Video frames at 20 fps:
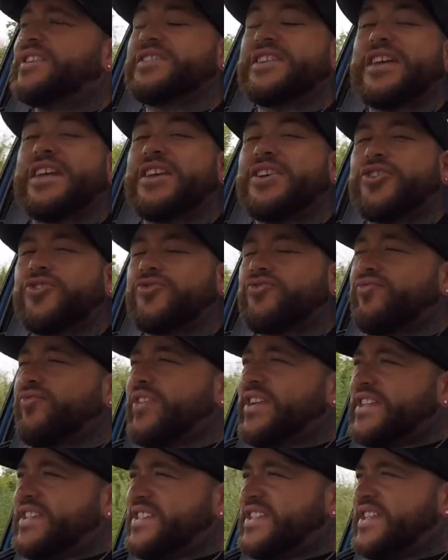it
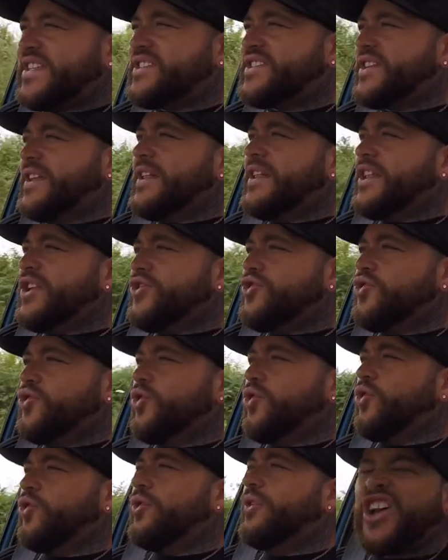increases
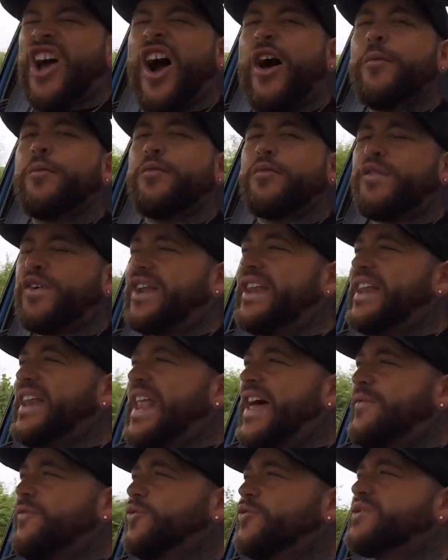your comfort
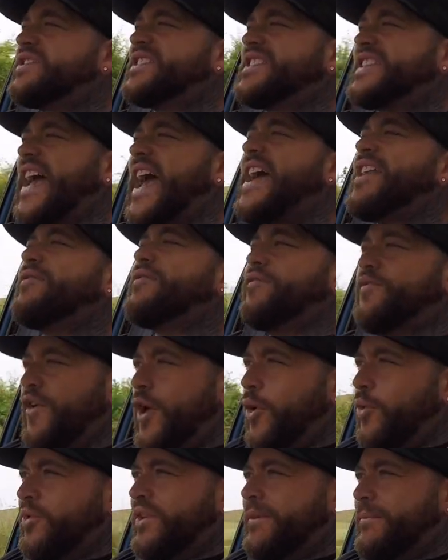levels
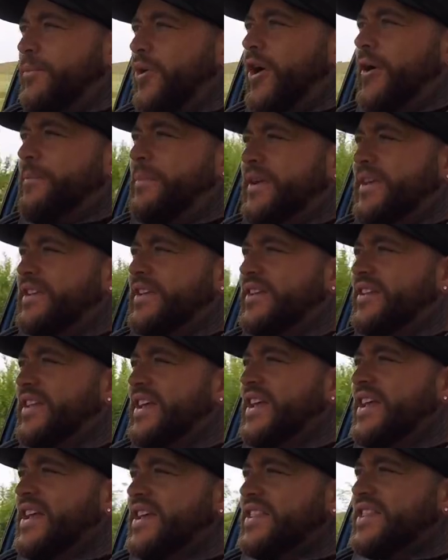tenfold, in my opinion.
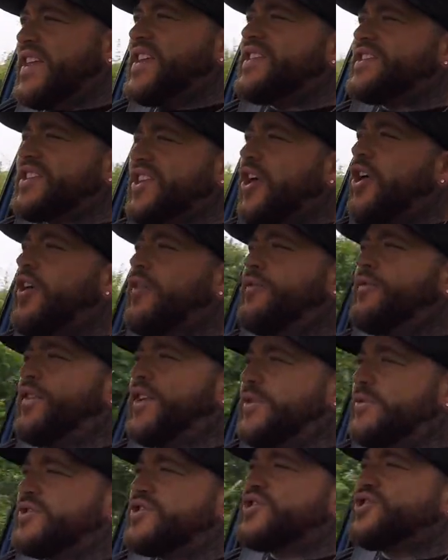This car
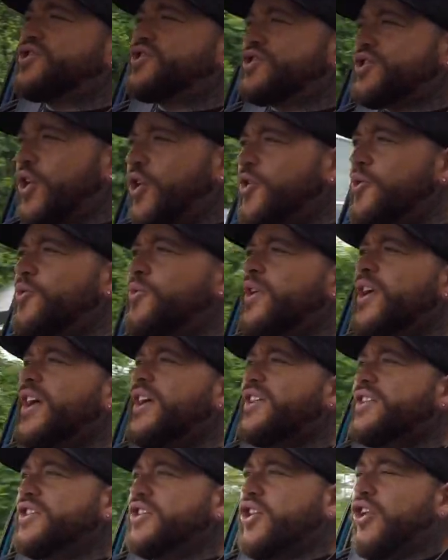feels so
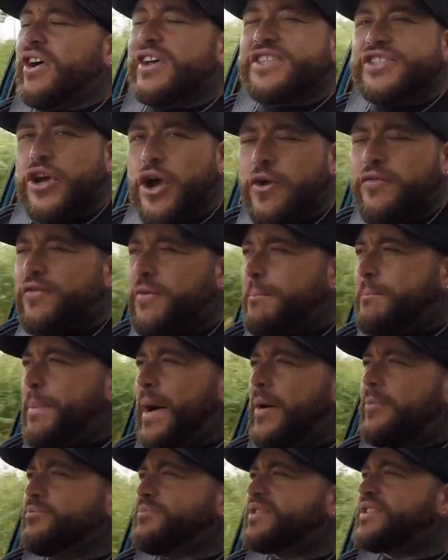nice over
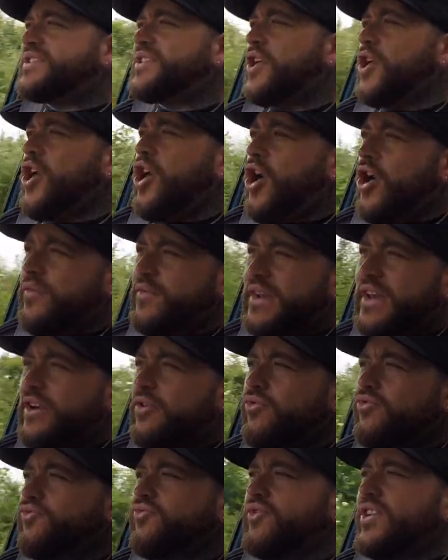bumps, over
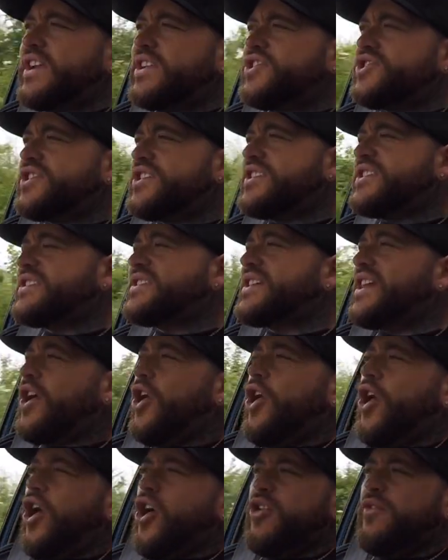little ridges,
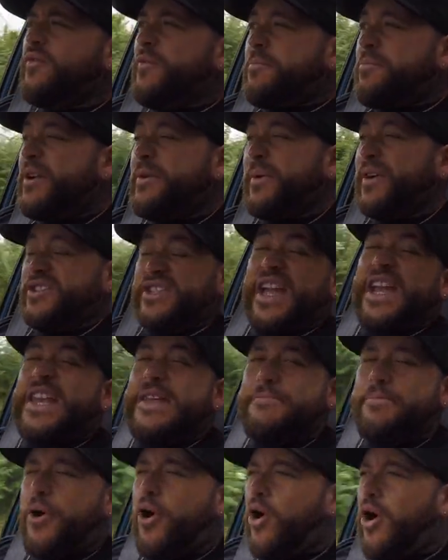over pretty much any
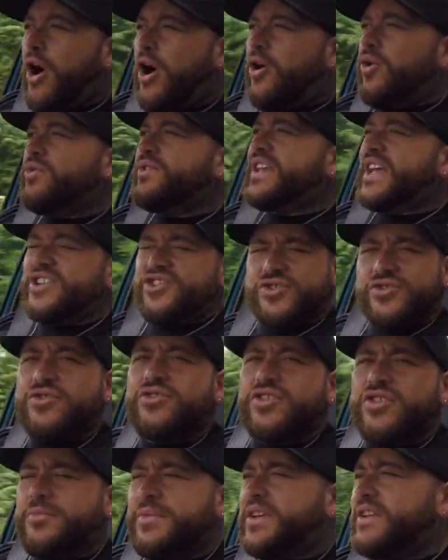pothole. Yes, you're not
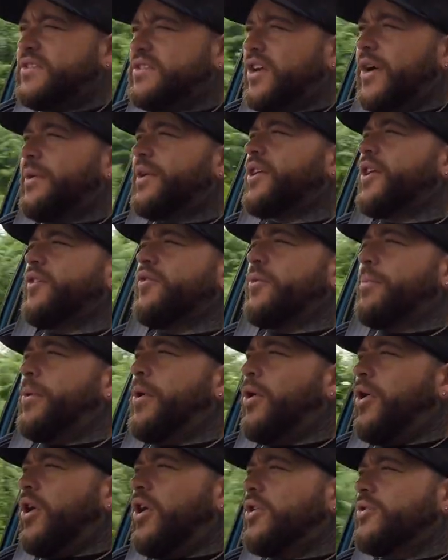going to be going over
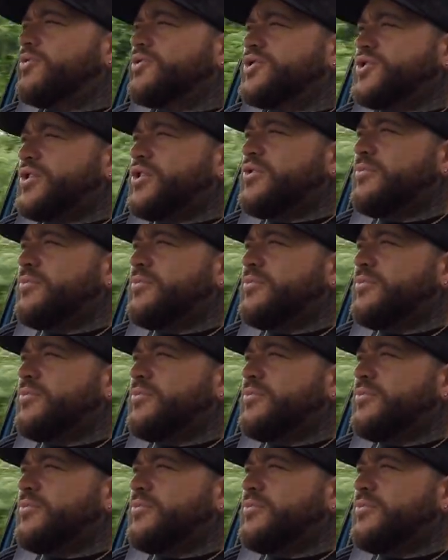potholes too